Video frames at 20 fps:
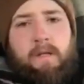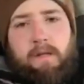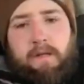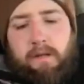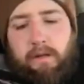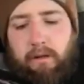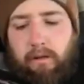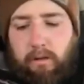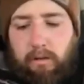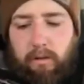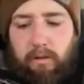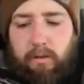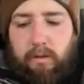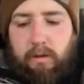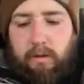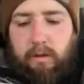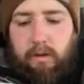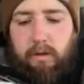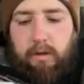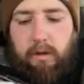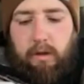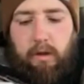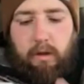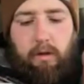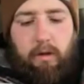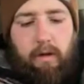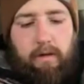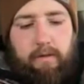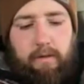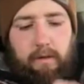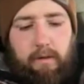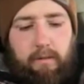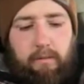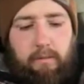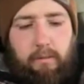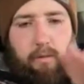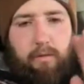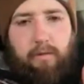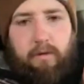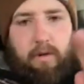so you don't have to
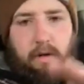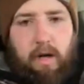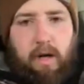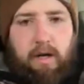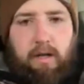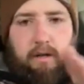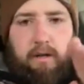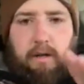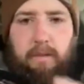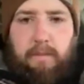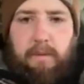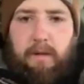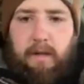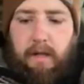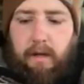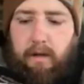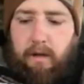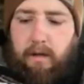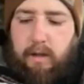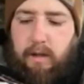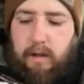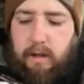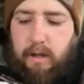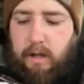move your ankle up and down.